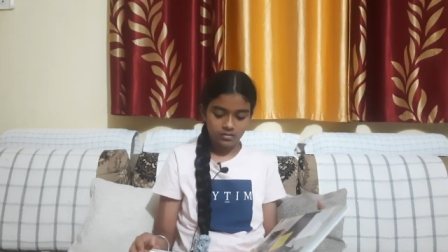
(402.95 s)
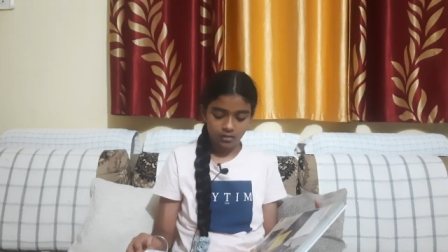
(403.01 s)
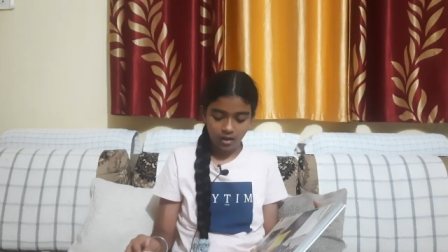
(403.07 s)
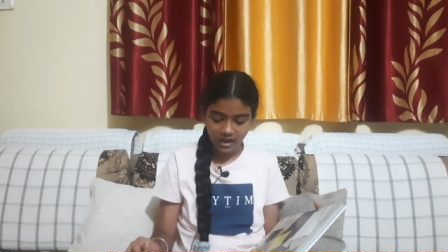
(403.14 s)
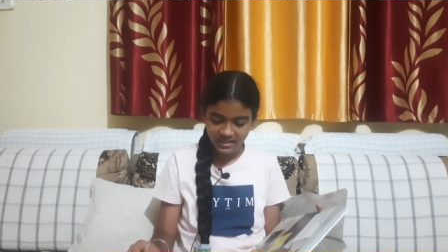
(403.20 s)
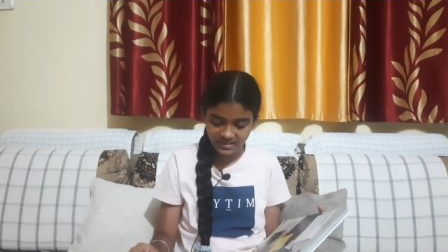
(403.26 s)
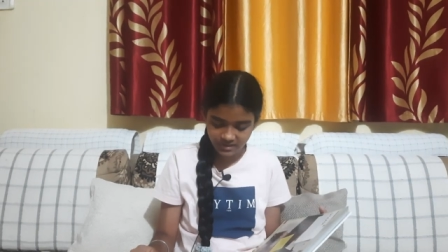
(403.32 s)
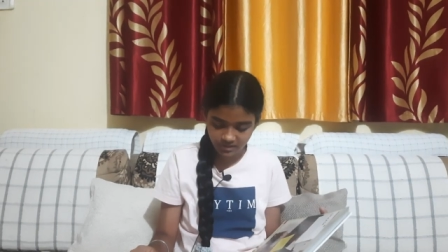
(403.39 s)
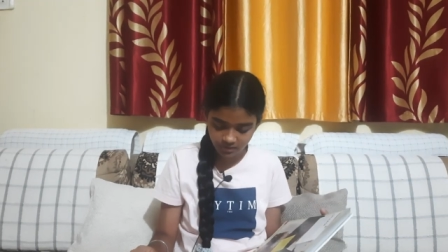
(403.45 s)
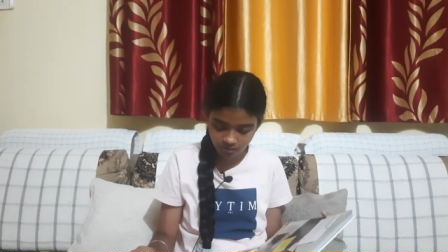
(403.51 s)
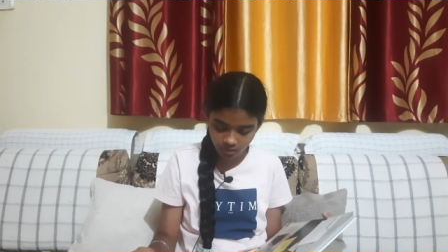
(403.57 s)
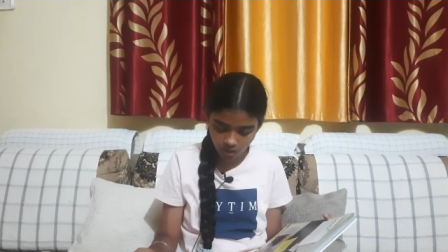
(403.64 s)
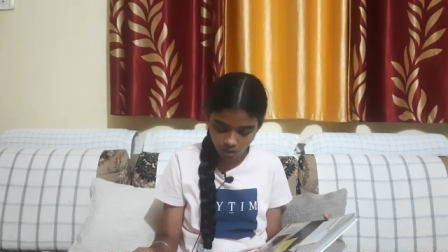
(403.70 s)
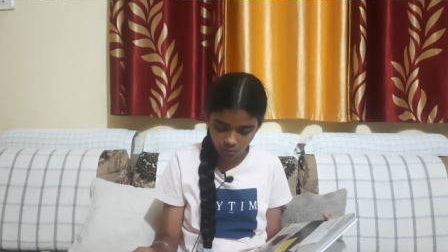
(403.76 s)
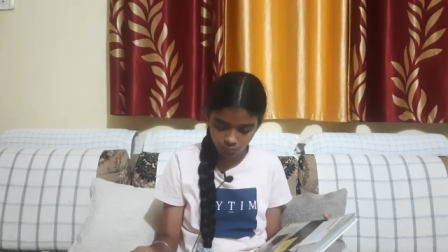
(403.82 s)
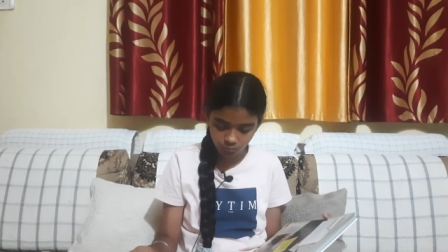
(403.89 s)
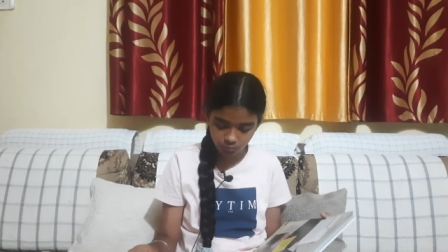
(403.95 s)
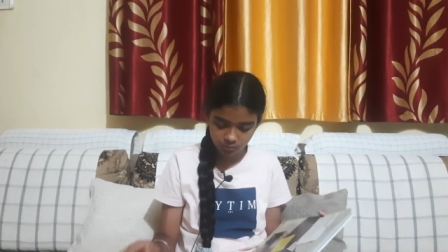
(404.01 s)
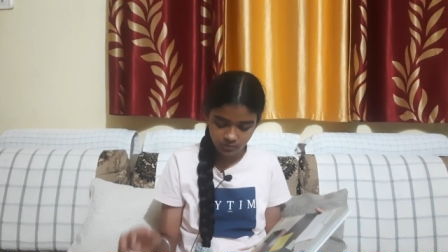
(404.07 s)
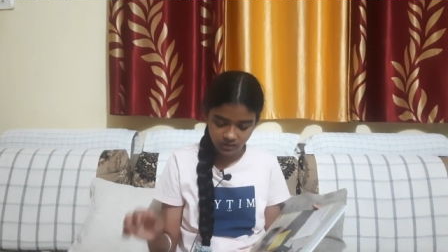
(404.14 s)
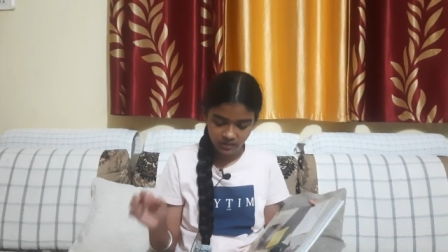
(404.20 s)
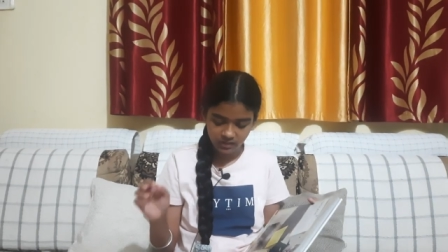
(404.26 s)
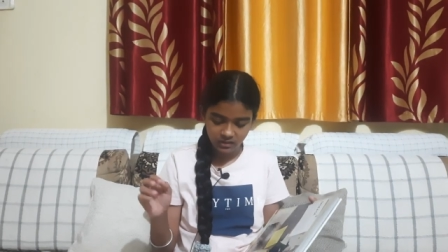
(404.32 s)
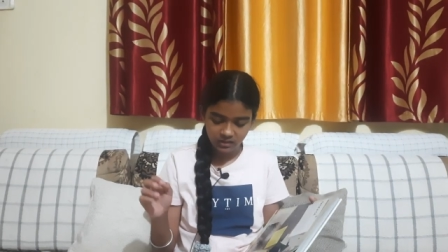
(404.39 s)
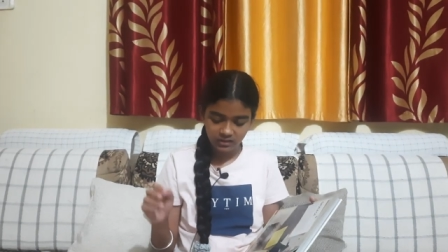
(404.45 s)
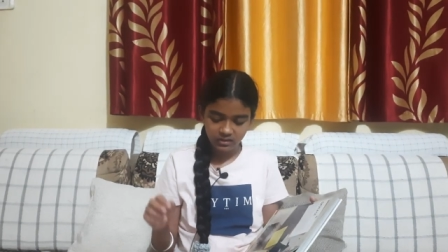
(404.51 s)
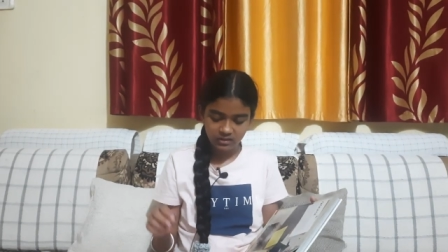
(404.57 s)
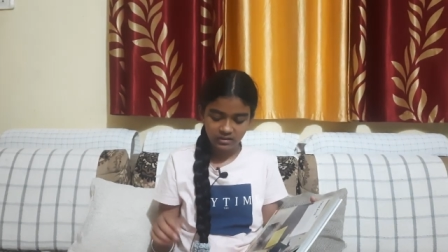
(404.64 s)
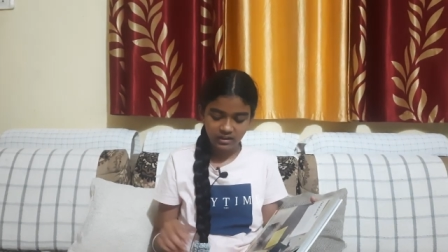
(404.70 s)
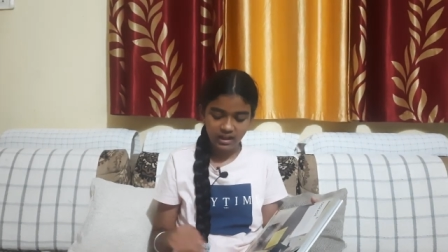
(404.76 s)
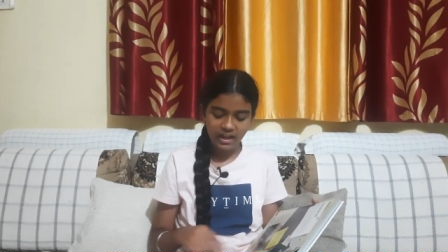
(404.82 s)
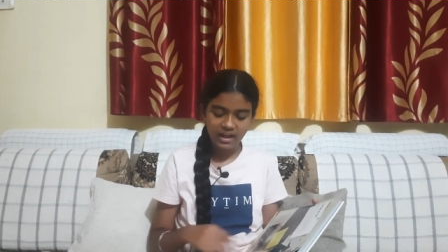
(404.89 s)
got to know
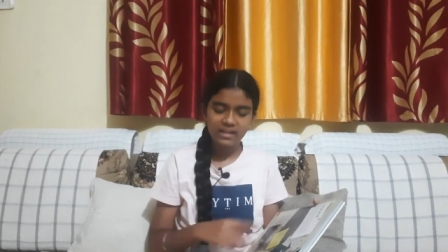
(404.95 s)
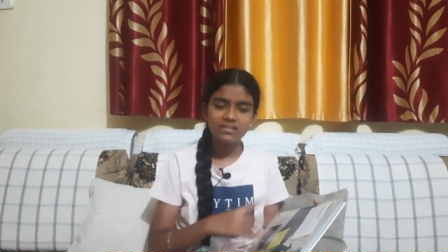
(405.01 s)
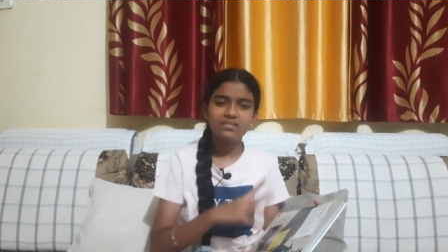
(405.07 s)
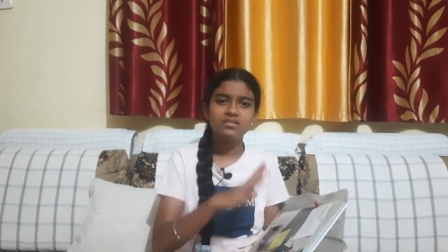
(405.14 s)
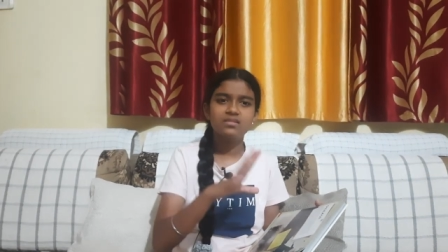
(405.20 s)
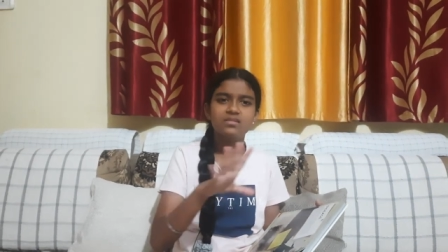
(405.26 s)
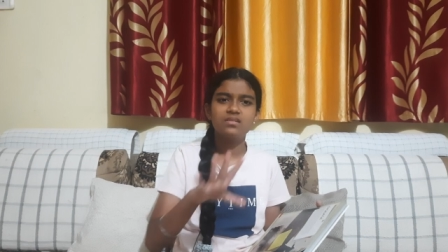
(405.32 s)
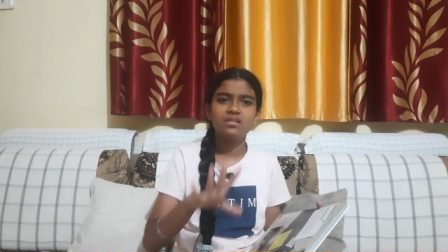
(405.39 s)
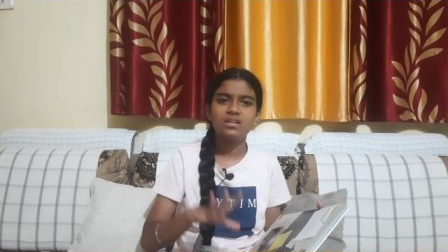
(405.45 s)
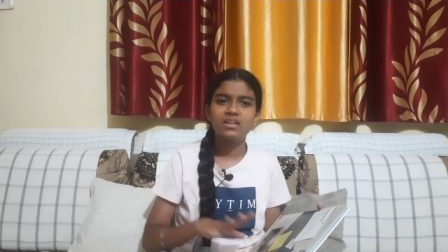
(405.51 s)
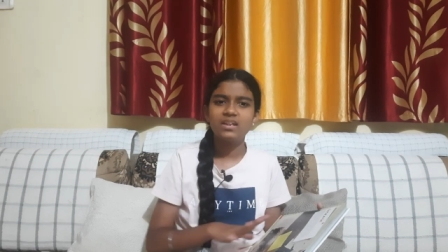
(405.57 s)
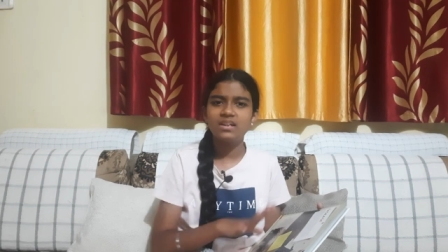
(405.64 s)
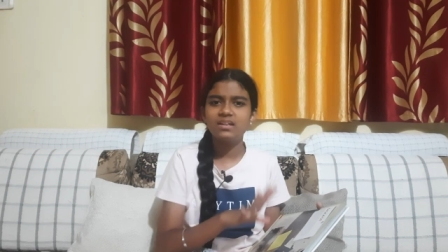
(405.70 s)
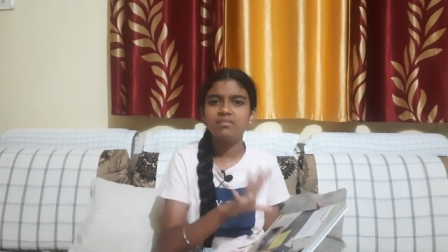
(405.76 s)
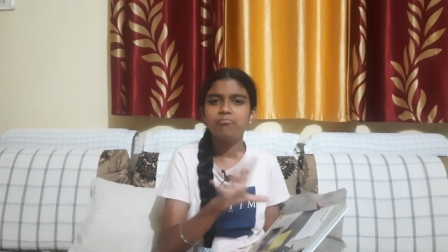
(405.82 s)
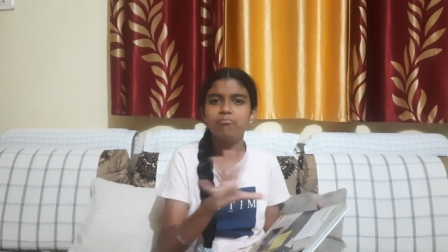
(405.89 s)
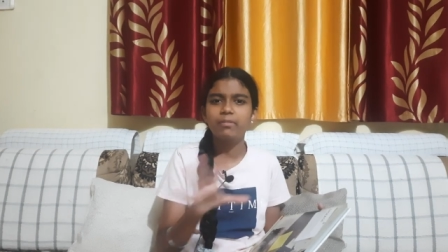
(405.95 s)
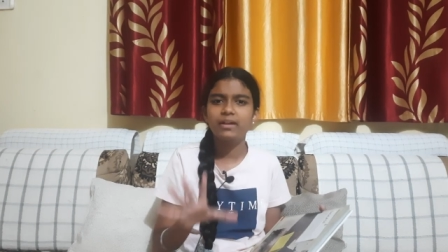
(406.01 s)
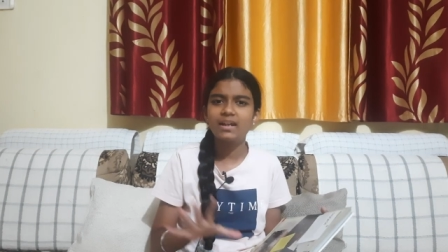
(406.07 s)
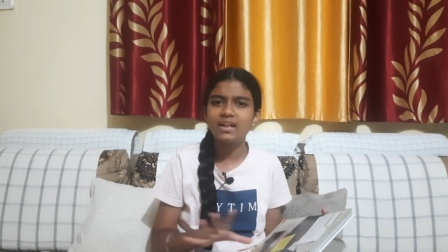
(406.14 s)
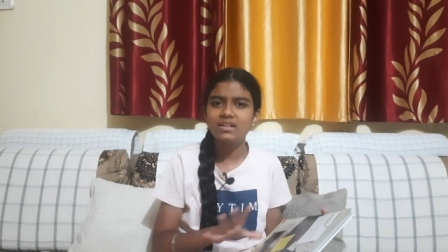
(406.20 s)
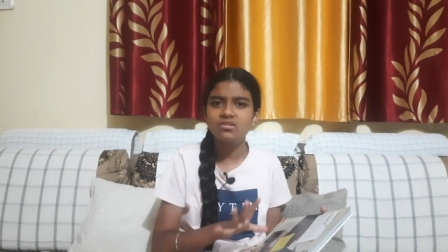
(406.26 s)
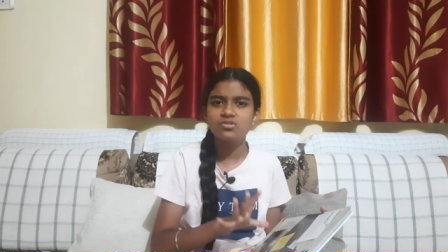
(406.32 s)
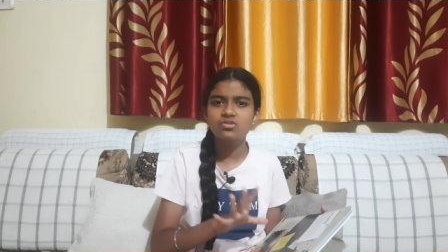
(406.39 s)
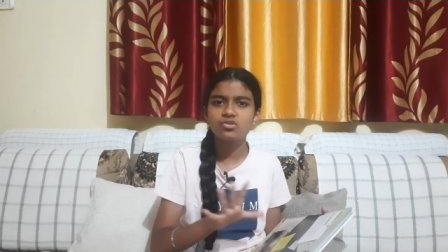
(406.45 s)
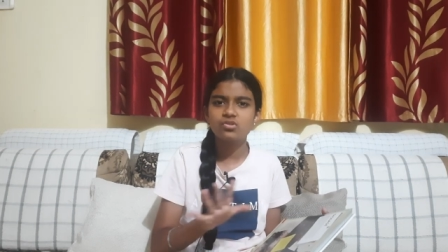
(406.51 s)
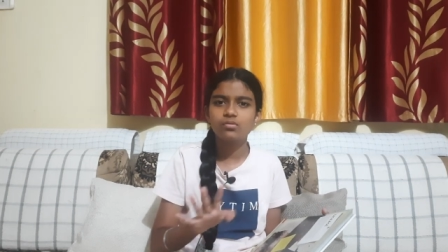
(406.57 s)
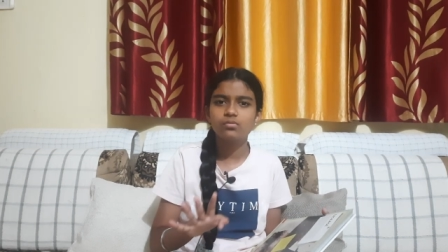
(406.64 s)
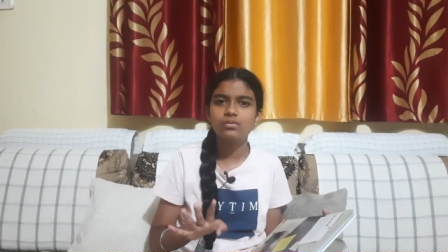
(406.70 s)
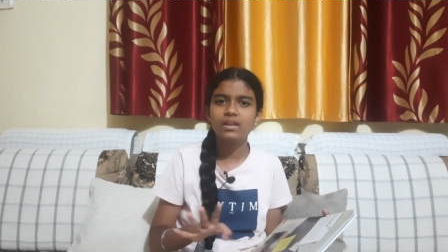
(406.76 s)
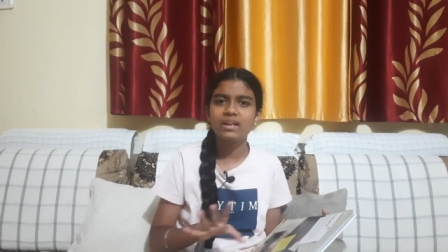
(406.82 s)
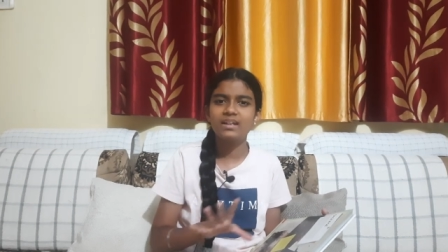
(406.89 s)
and he began
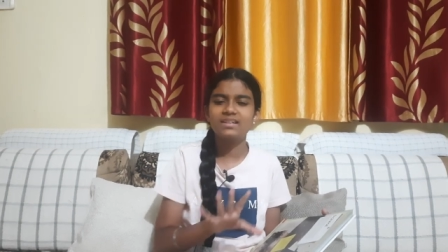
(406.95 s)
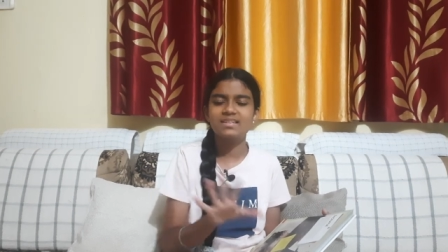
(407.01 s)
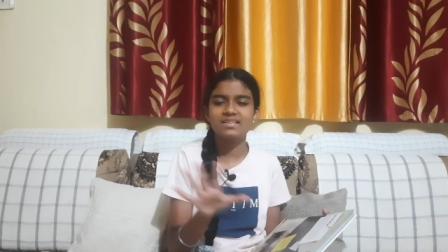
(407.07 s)
to